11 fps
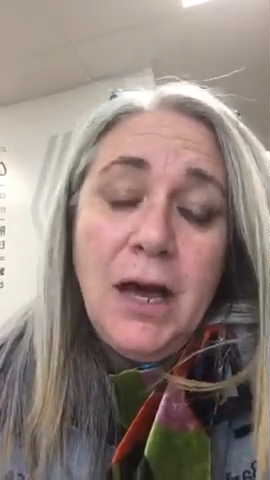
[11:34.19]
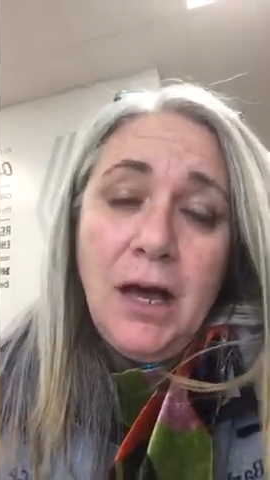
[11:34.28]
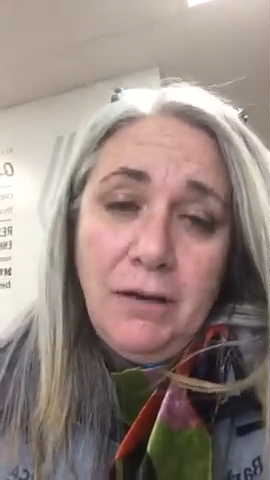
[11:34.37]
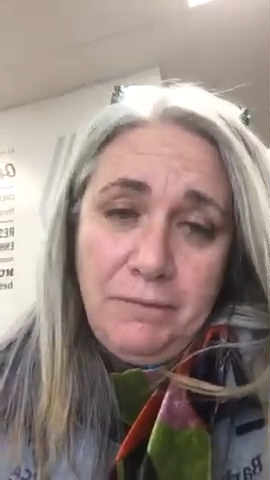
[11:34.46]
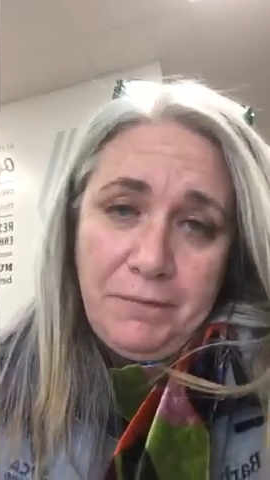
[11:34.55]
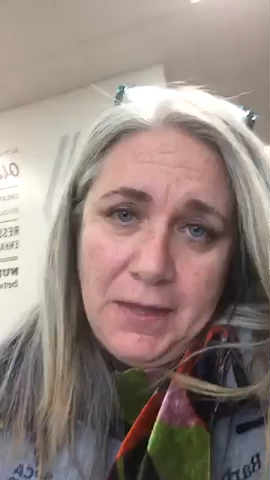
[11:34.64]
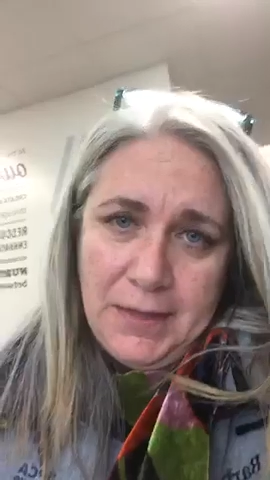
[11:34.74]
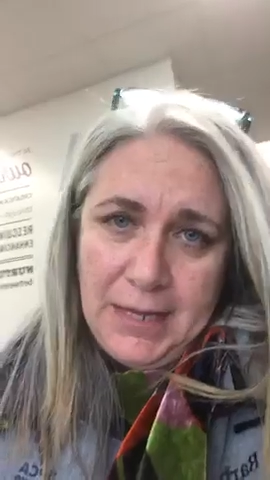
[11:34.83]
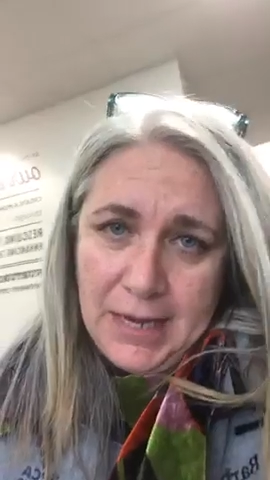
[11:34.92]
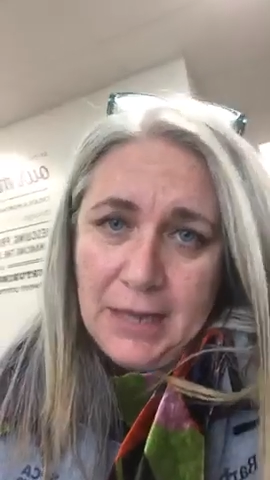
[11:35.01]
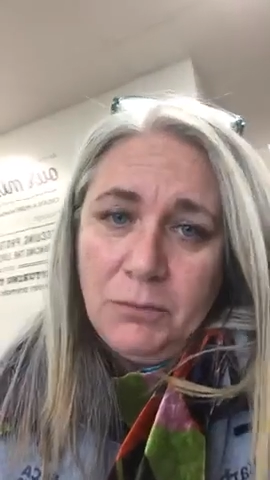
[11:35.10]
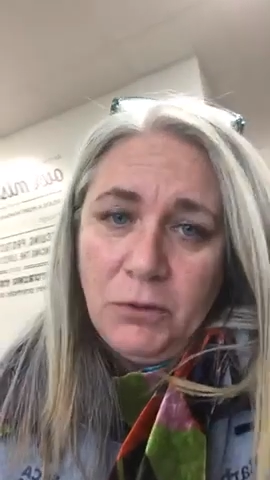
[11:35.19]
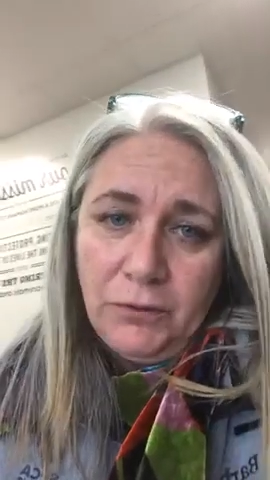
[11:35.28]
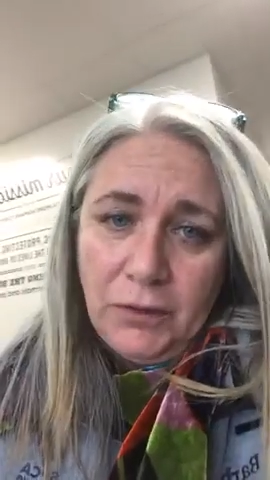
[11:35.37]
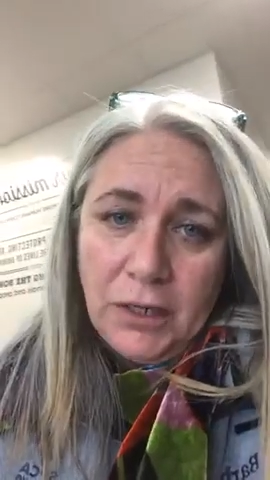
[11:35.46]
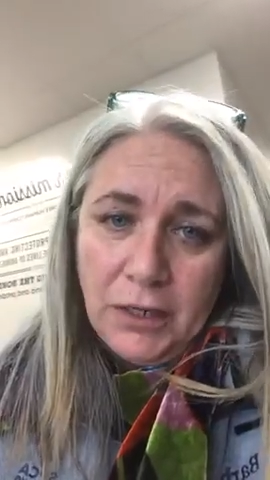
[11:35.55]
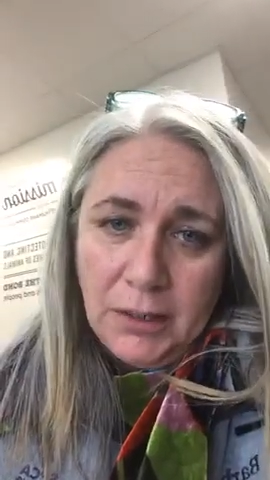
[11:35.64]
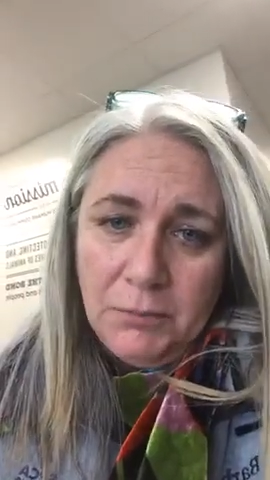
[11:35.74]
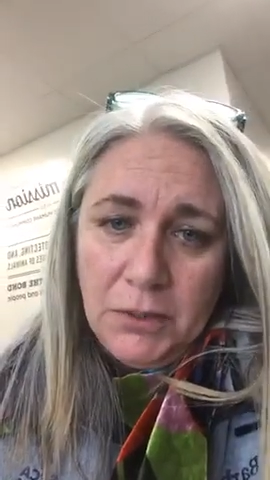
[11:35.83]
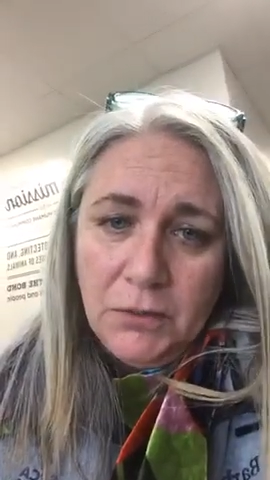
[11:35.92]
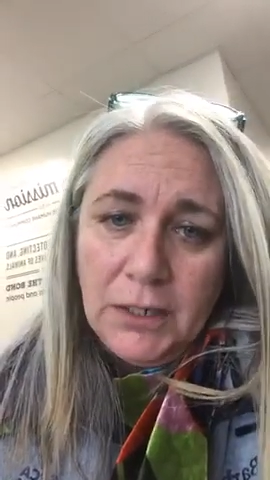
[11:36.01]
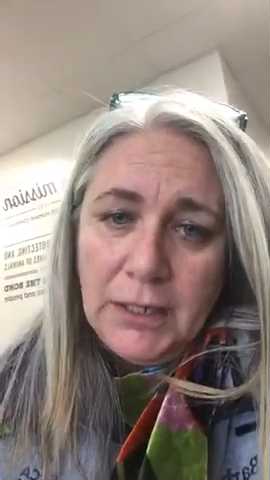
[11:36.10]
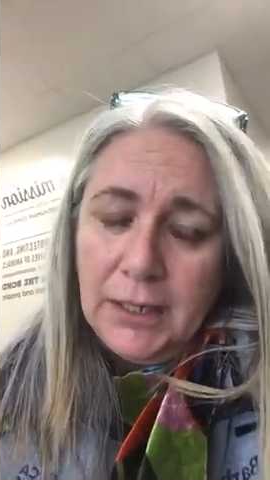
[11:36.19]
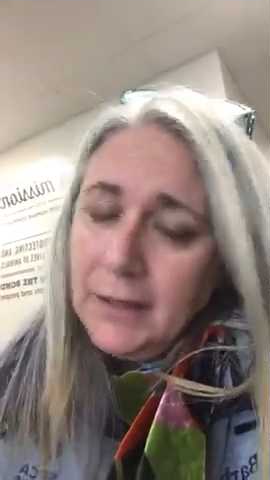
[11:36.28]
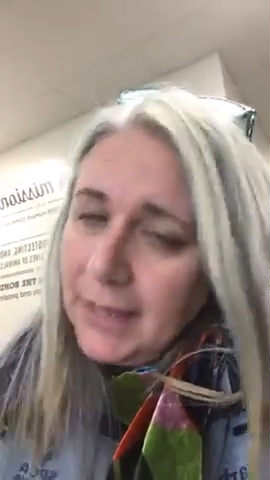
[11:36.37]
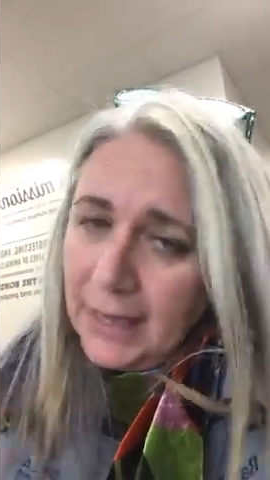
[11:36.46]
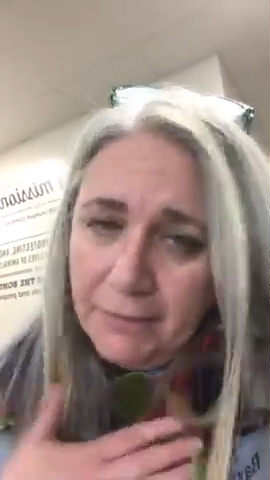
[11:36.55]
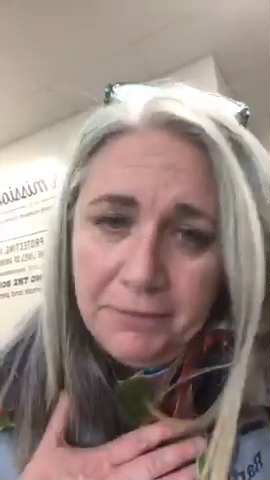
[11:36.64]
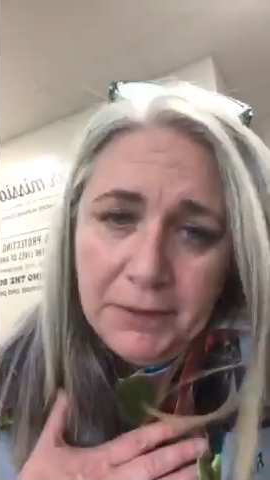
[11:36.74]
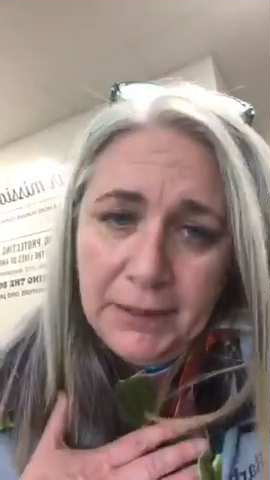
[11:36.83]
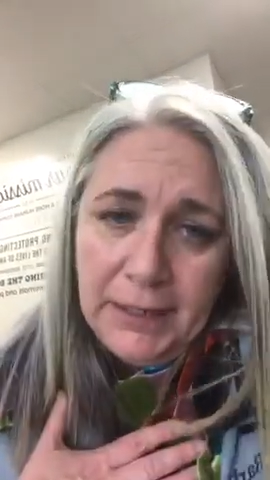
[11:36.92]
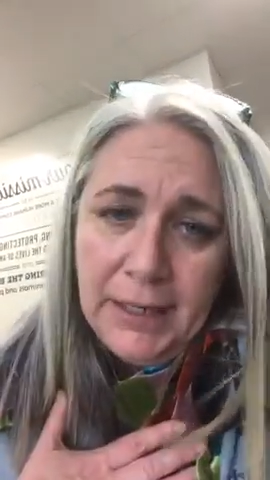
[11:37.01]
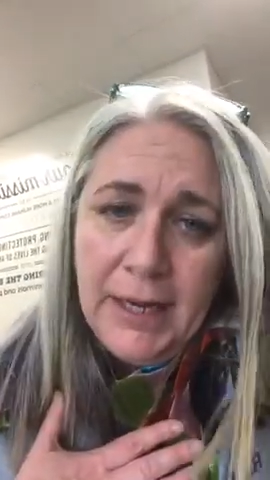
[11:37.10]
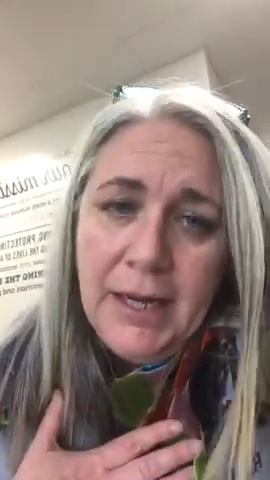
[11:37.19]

of the animals in our community, thankfully.